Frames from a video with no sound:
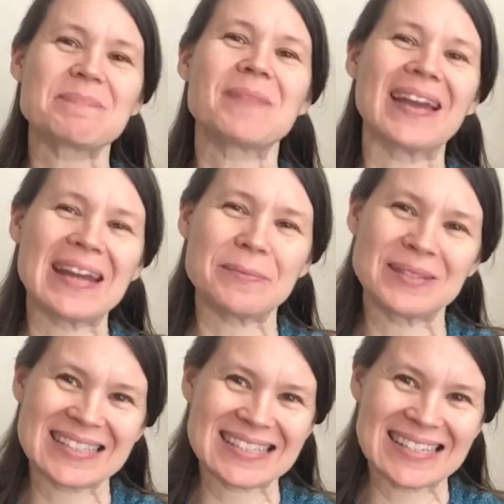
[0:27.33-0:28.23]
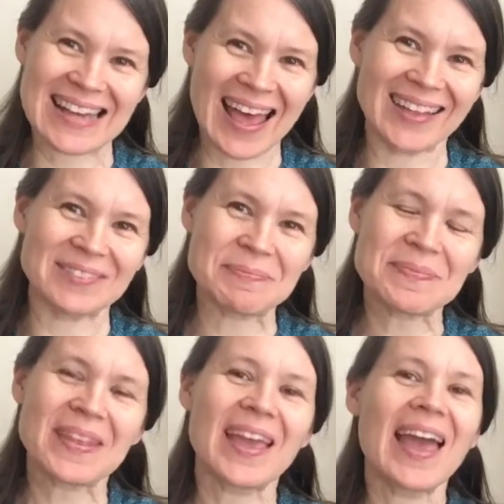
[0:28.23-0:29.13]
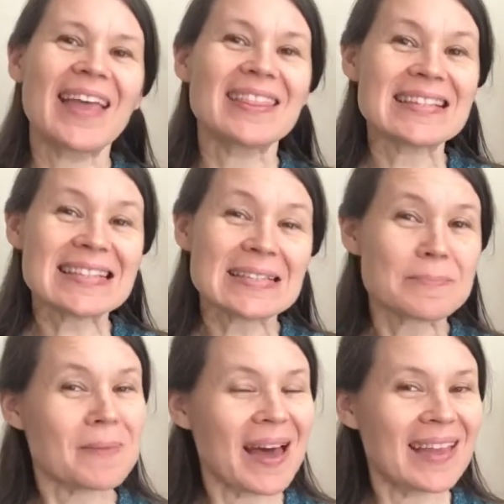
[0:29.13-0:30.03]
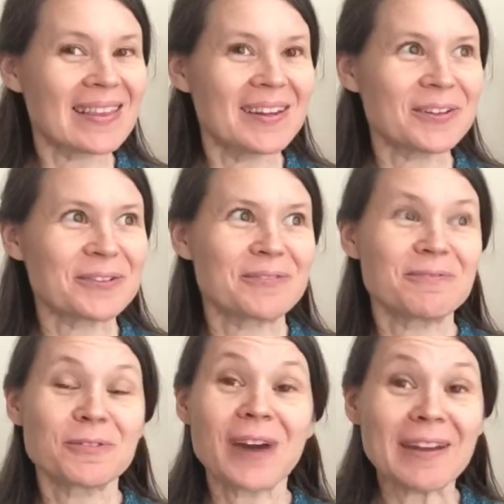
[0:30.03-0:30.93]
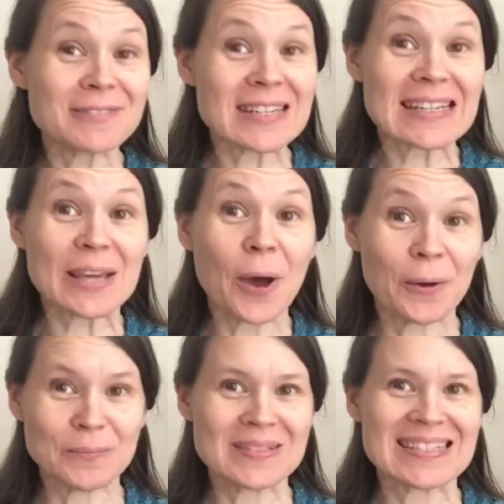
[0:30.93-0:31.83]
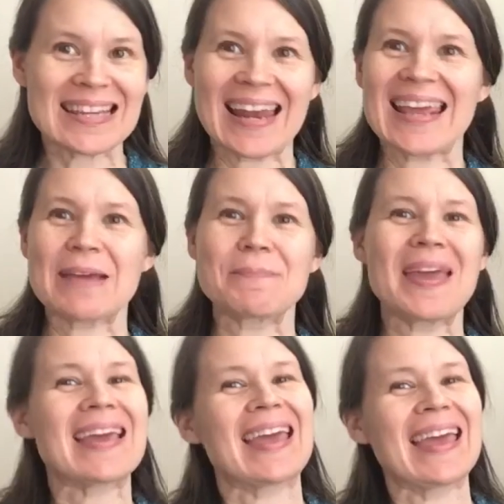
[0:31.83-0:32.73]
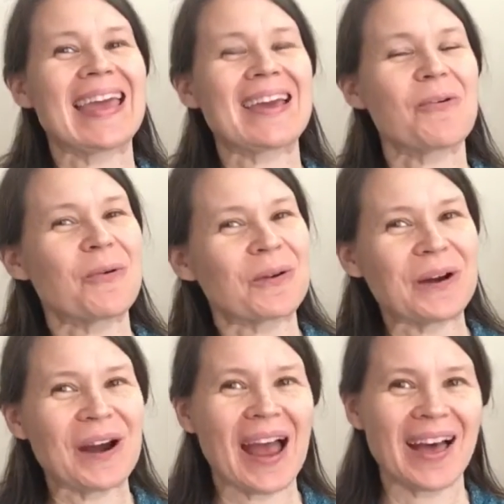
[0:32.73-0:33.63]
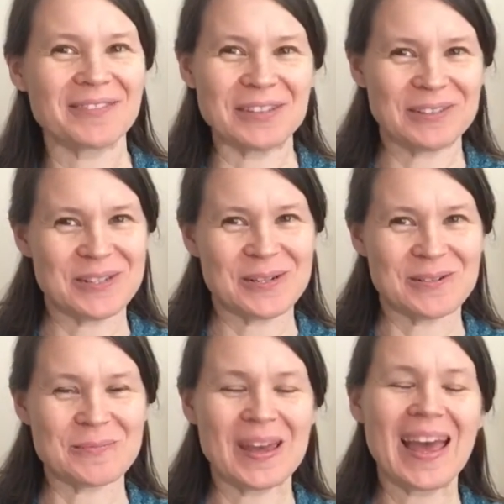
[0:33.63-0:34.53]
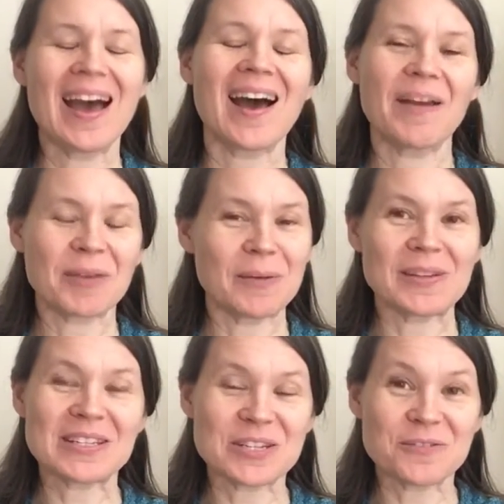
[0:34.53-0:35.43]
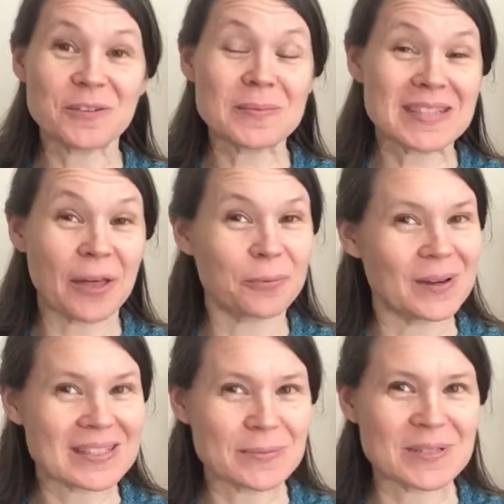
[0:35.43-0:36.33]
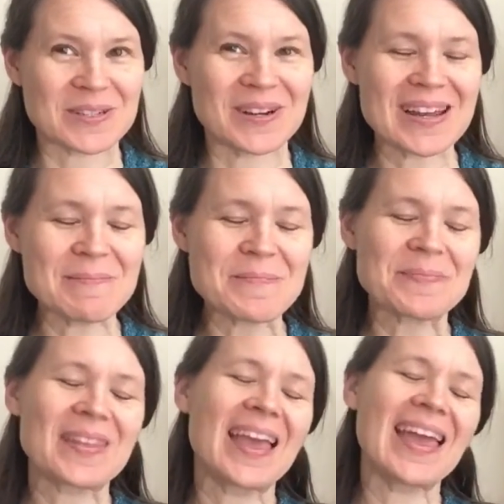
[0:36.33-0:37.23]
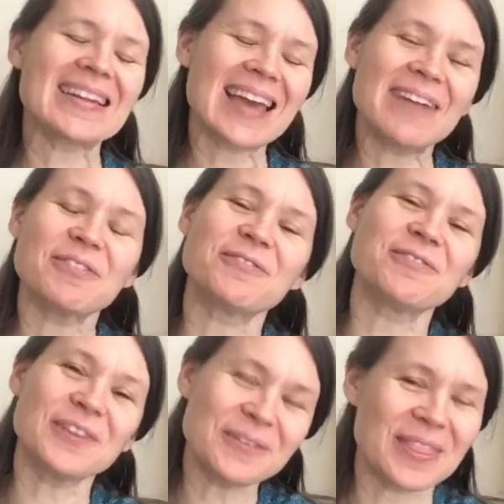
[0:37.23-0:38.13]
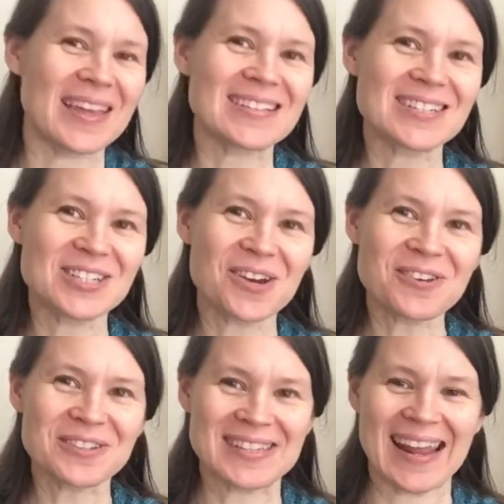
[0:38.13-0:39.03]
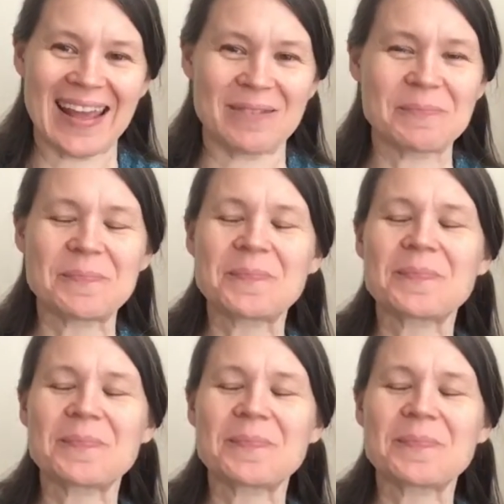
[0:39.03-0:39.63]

My name is Danelle, and this is my little crafting, homesteading, making corner of YouTube. I'm coming to you from Southwest Missouri, and I have a few things to show you today.